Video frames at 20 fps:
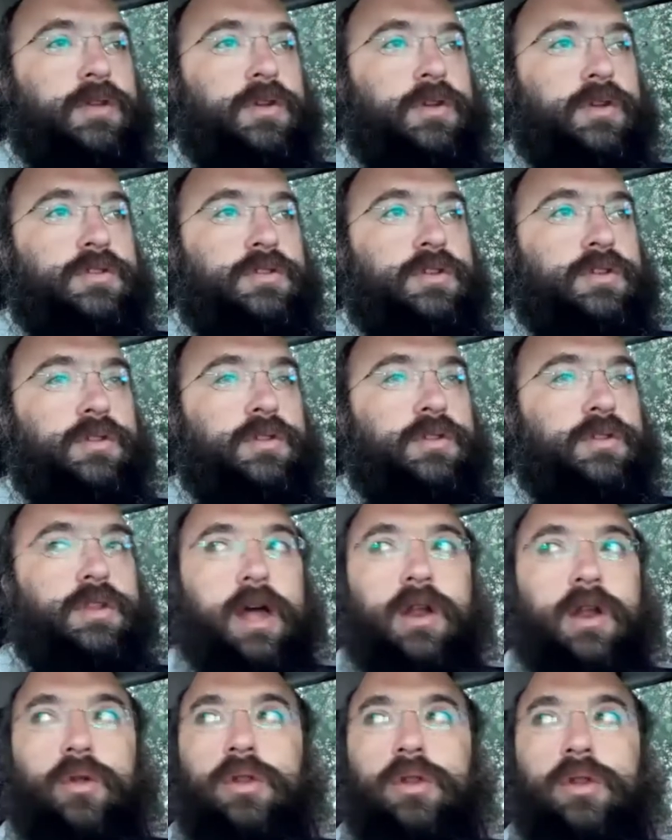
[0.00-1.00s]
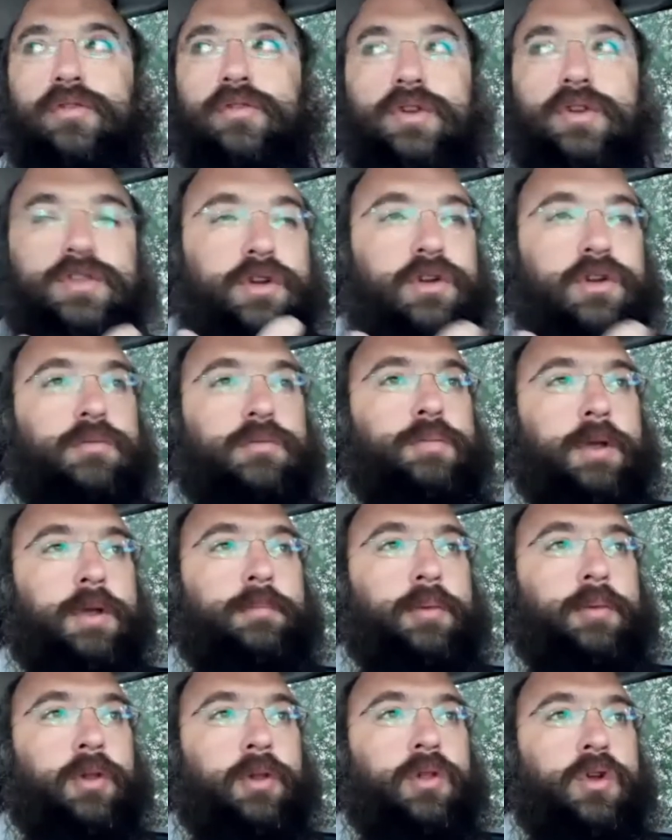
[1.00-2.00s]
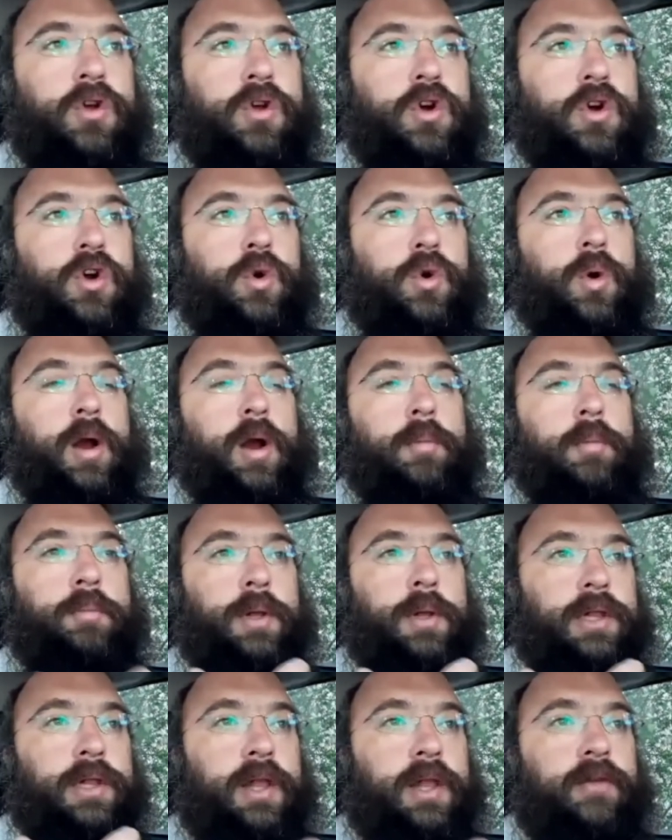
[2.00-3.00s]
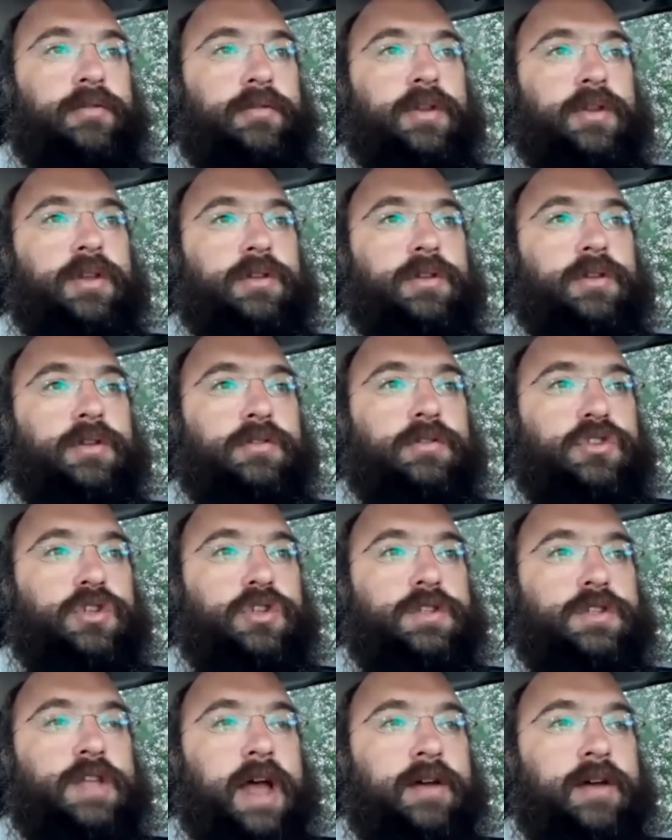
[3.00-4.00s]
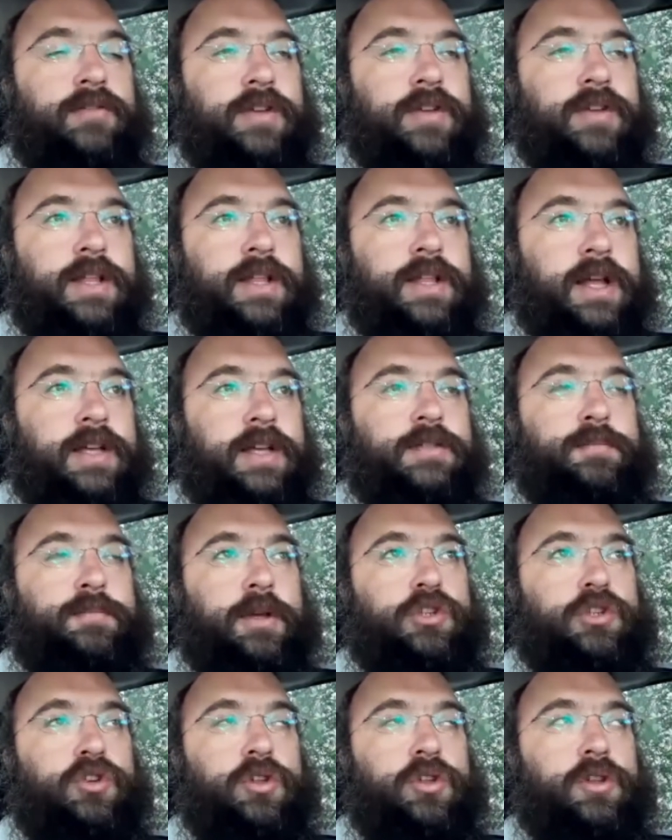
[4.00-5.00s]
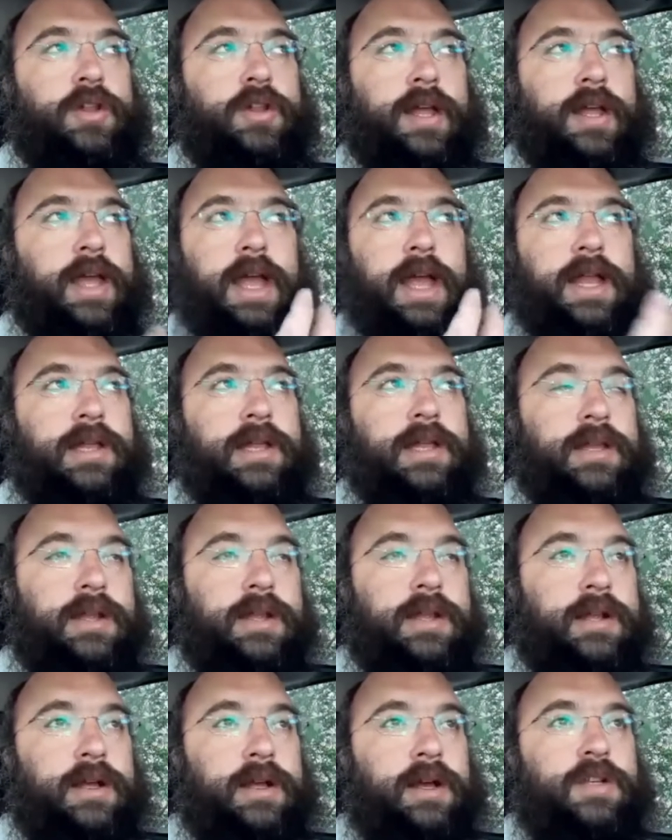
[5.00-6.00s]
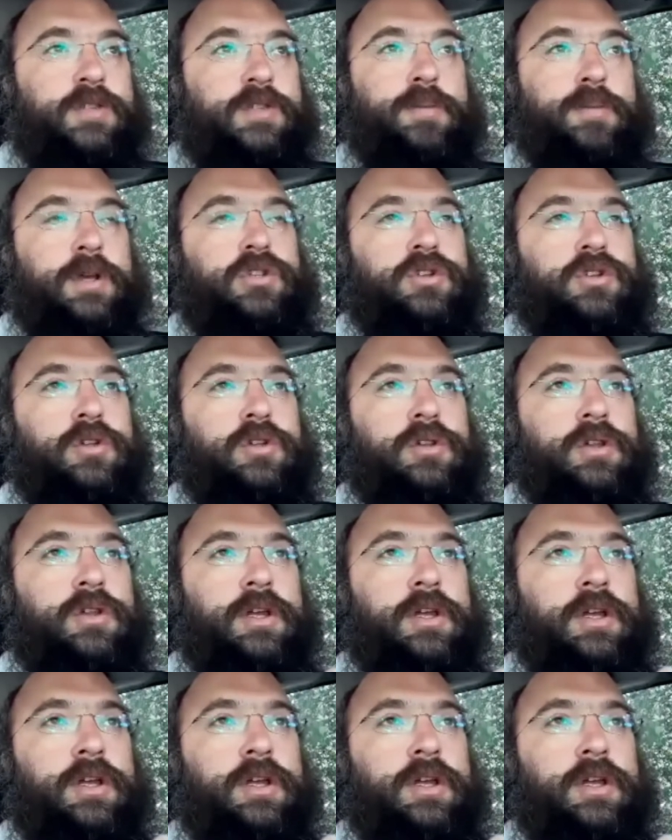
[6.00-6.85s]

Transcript: So not only for certain people who are beloved and just have a special chen, a special